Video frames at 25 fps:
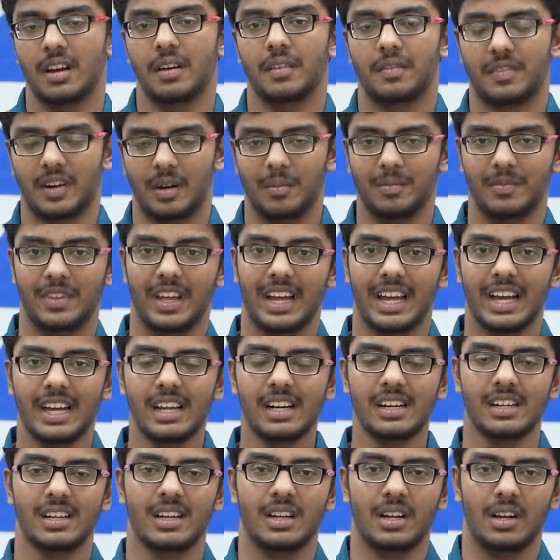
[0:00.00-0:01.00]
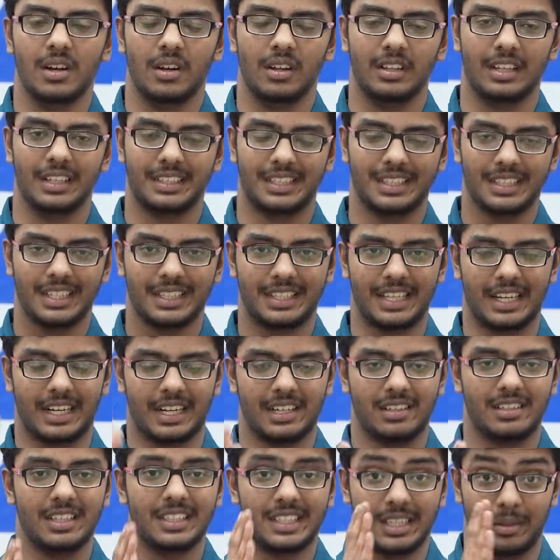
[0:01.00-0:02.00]
From there, this is a
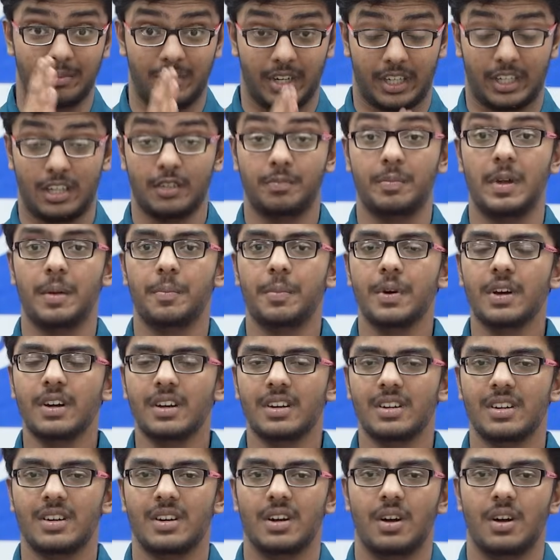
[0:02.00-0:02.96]
secondary subjective paper